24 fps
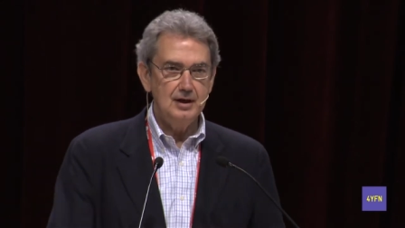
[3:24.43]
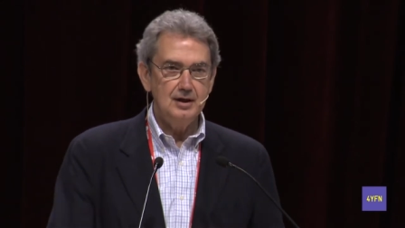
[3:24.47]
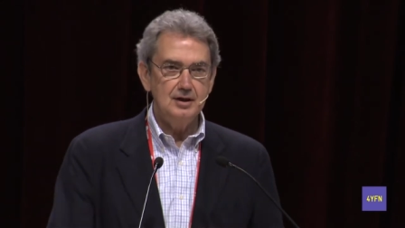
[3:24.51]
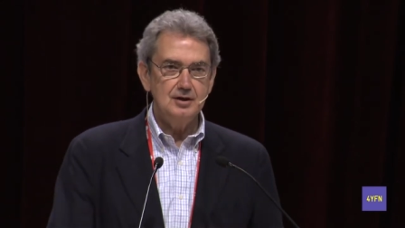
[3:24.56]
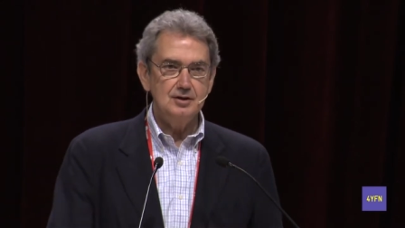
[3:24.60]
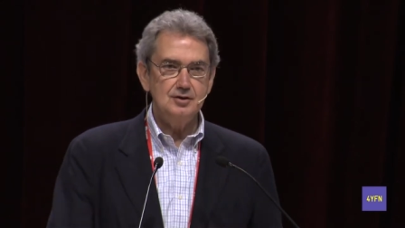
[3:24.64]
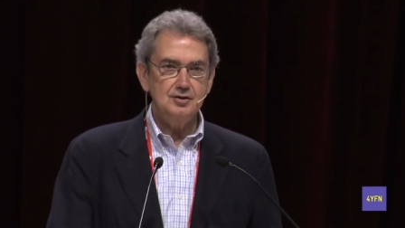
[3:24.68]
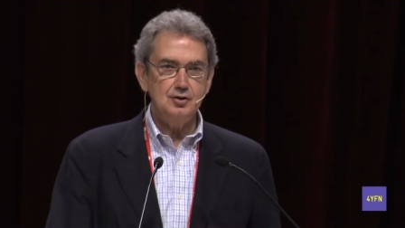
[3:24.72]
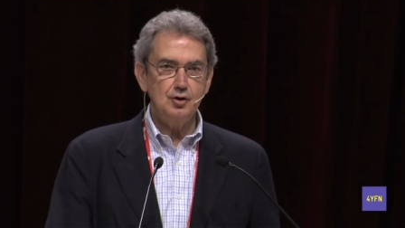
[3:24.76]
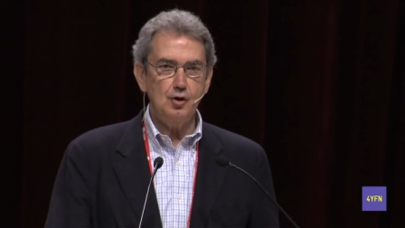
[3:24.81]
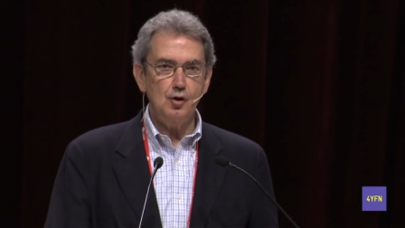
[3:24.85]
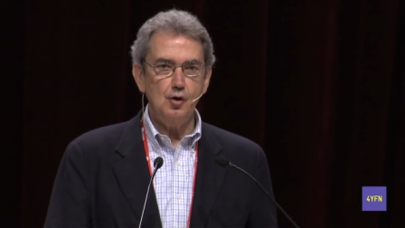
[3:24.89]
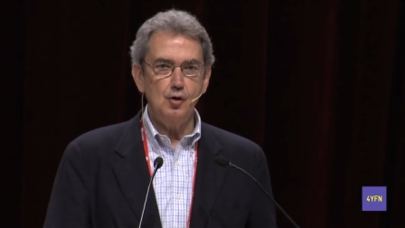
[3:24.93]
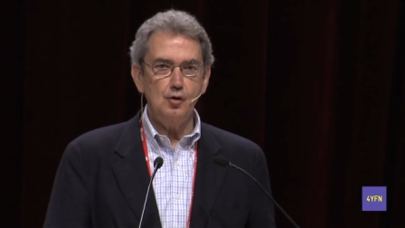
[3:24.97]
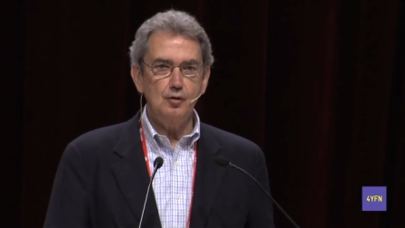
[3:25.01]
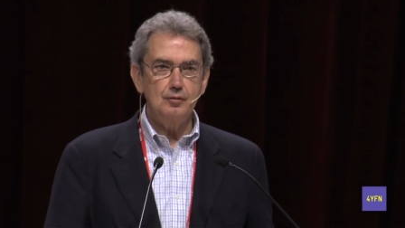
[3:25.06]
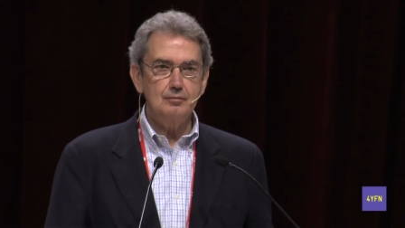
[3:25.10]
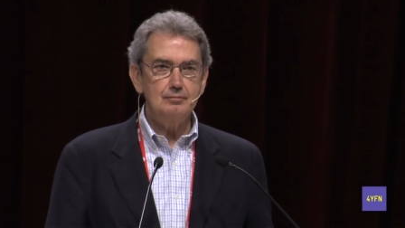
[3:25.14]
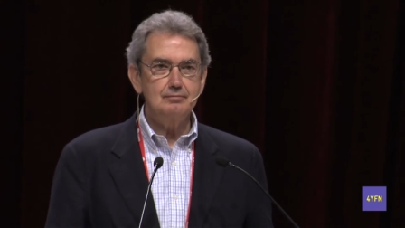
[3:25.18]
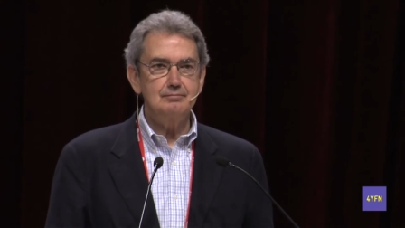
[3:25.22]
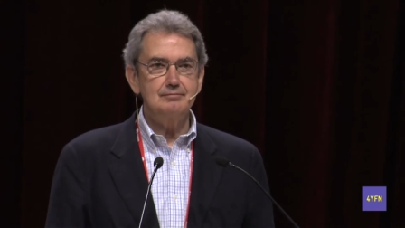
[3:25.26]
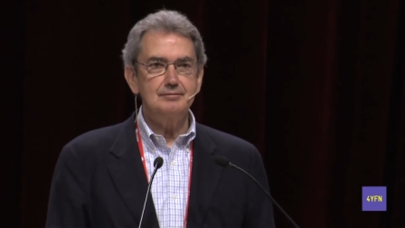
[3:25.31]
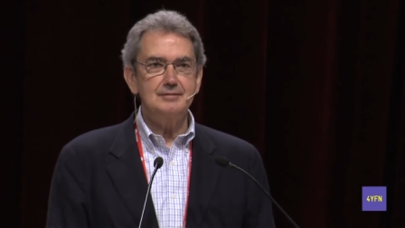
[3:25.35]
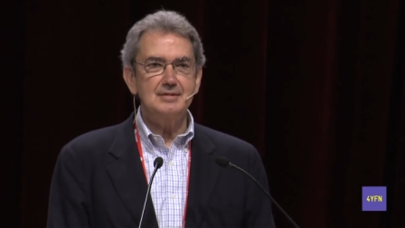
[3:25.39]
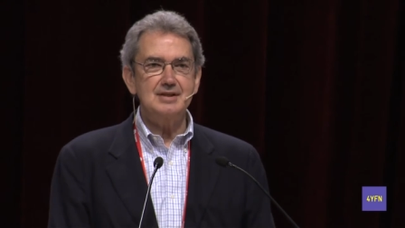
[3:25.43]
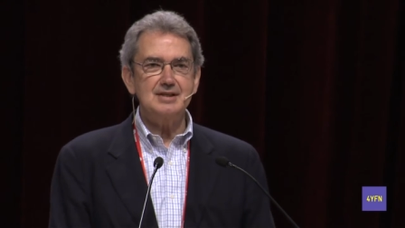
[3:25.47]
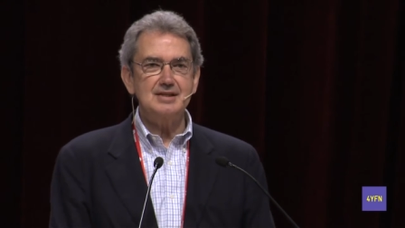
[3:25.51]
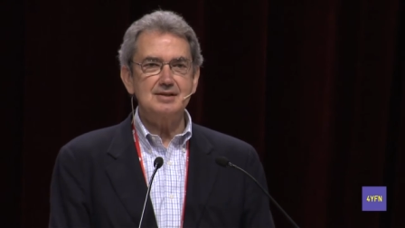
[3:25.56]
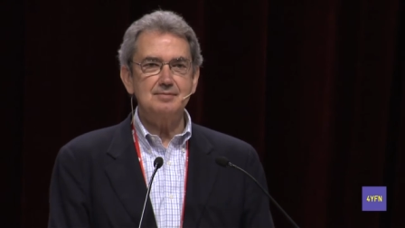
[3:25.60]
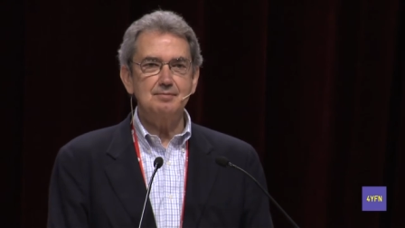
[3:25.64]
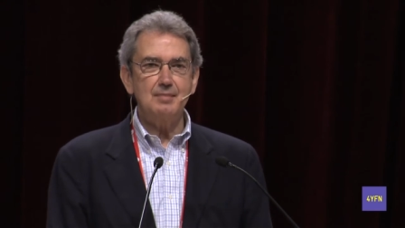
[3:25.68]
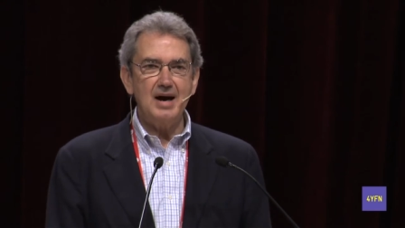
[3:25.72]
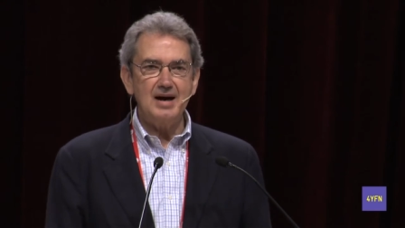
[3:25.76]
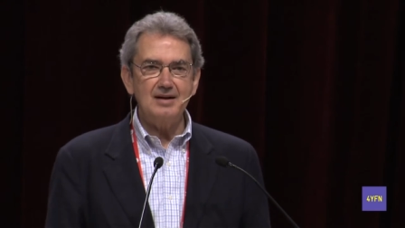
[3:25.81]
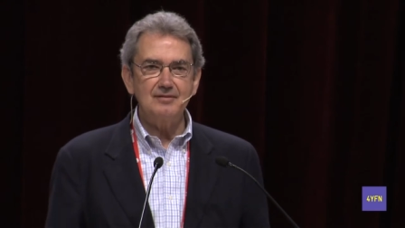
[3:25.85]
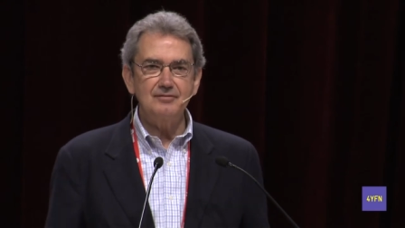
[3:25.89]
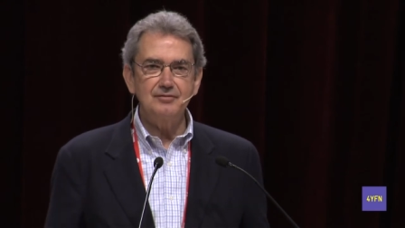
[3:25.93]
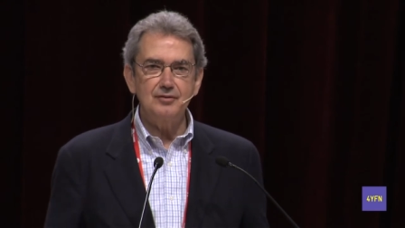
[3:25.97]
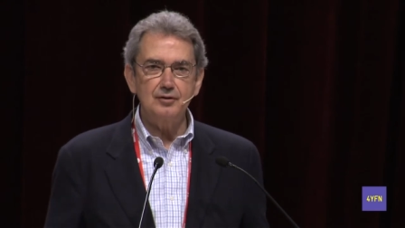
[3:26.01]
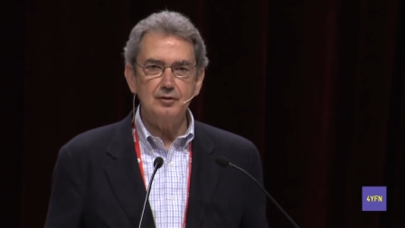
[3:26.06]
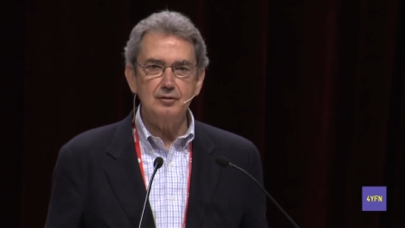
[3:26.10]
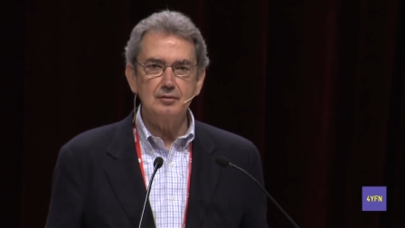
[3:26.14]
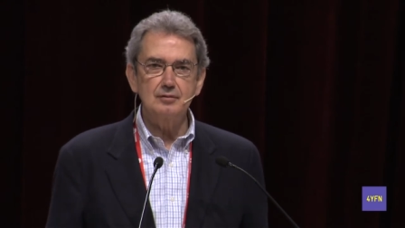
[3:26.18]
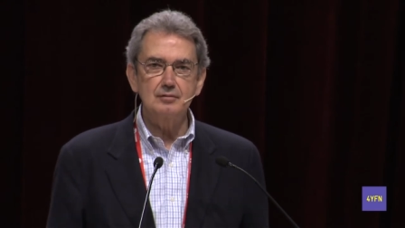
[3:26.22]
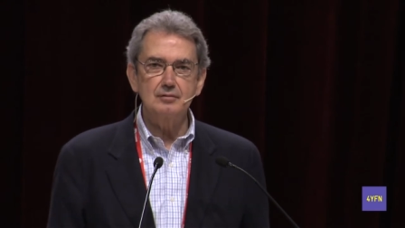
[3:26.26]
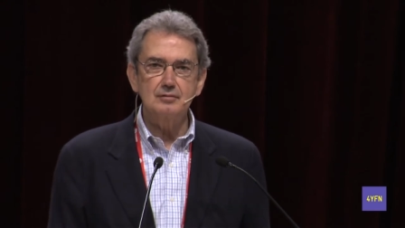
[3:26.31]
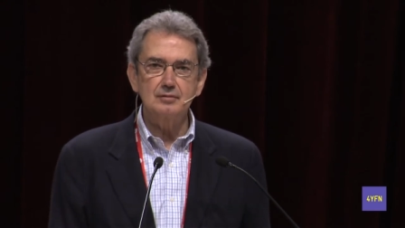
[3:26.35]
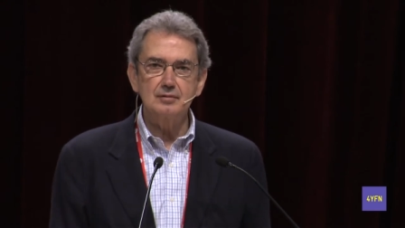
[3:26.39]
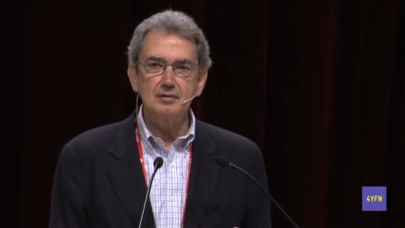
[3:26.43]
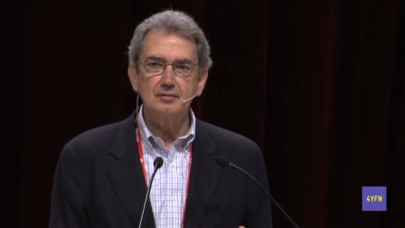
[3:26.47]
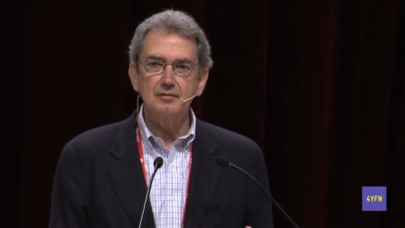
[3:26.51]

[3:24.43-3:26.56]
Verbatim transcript: So the smartphone